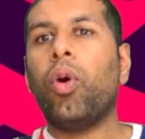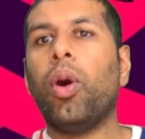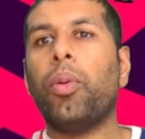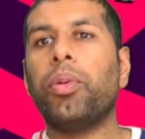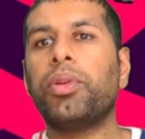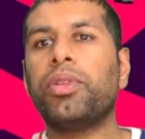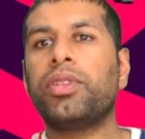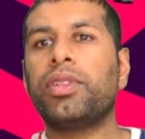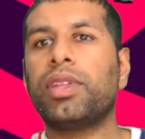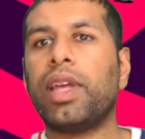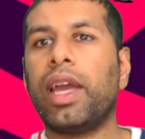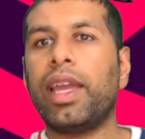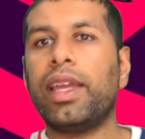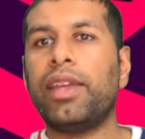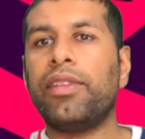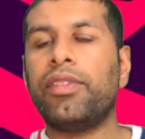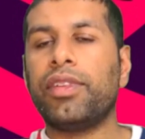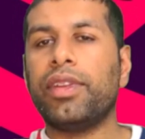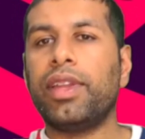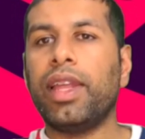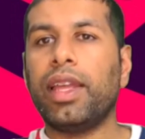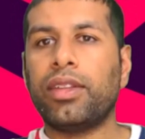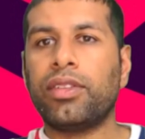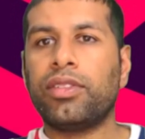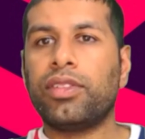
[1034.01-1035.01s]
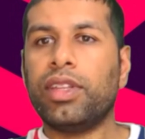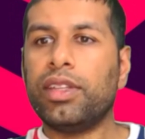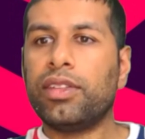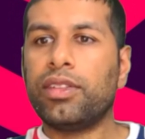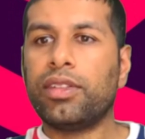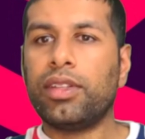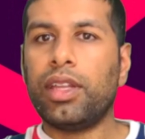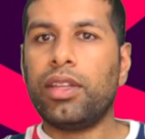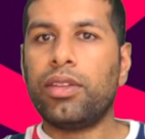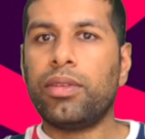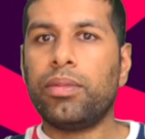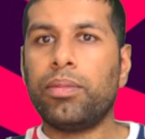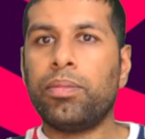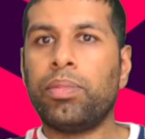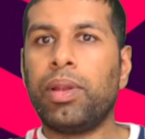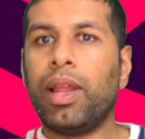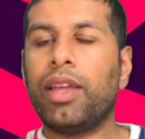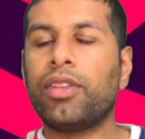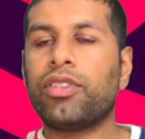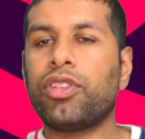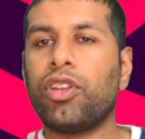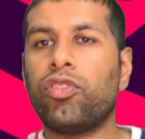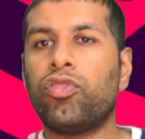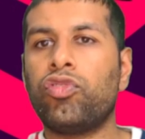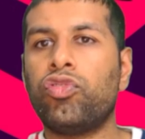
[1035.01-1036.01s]
I would say for next season that
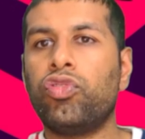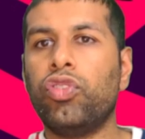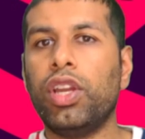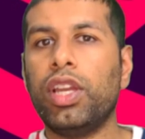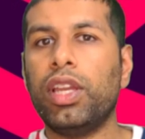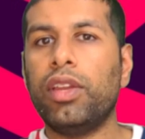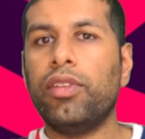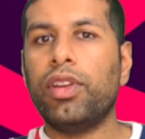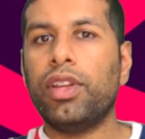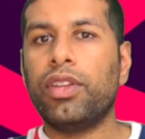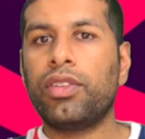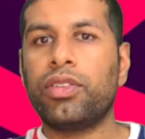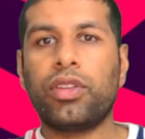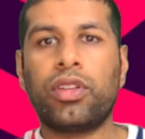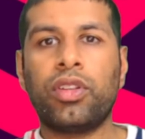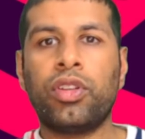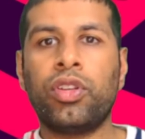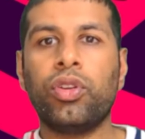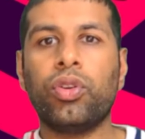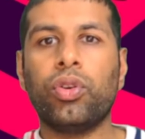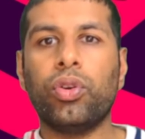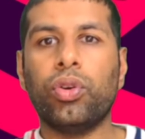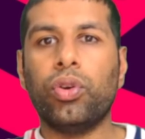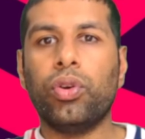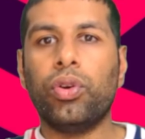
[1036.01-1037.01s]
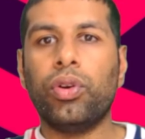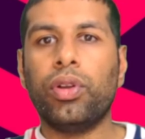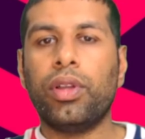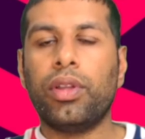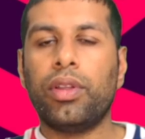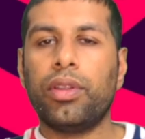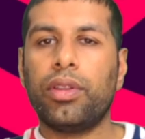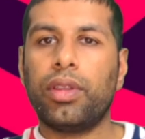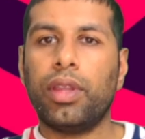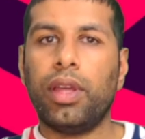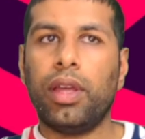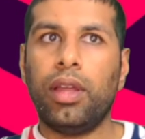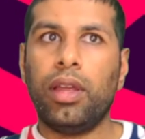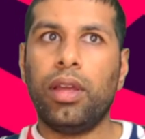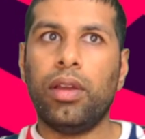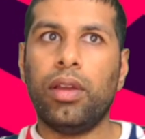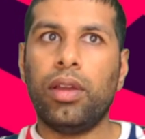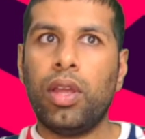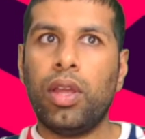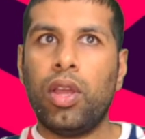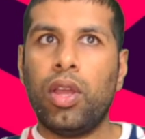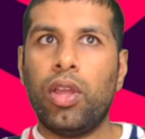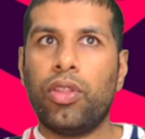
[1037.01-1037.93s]
players that are really, really secure, that, uh,